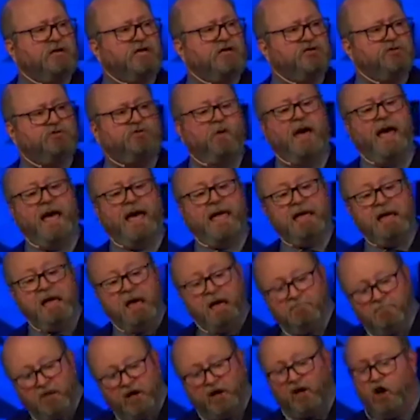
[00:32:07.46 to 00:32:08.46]
its way
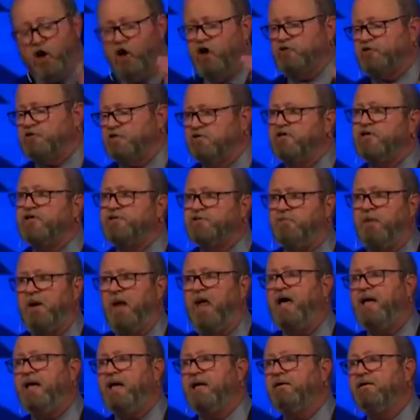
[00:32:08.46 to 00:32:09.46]
because of this
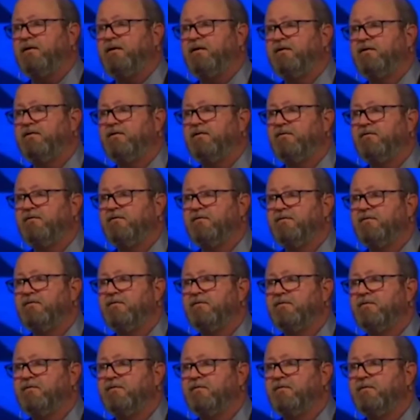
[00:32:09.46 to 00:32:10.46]
plague
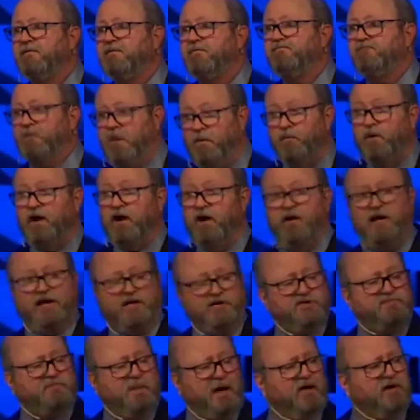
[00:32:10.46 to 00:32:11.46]
that we're
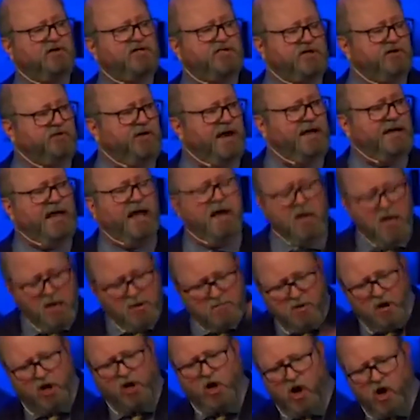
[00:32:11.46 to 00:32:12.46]
experiencing right now.
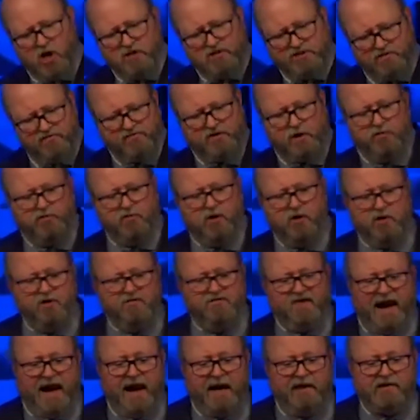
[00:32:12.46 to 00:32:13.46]
Because of
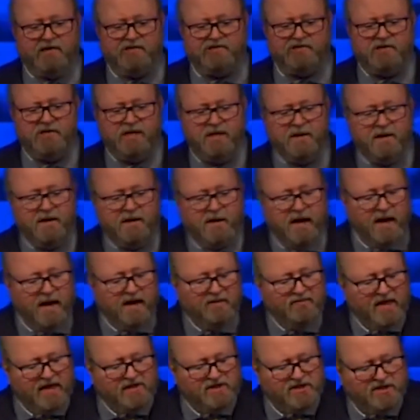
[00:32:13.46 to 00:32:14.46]
coronavirus,
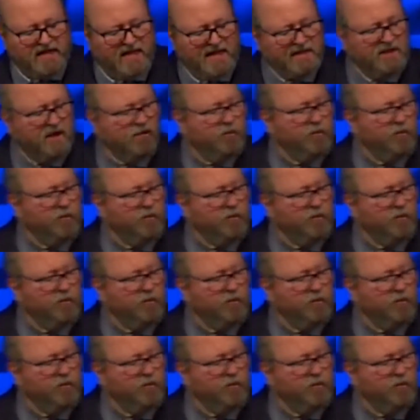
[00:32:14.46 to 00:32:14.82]
they say that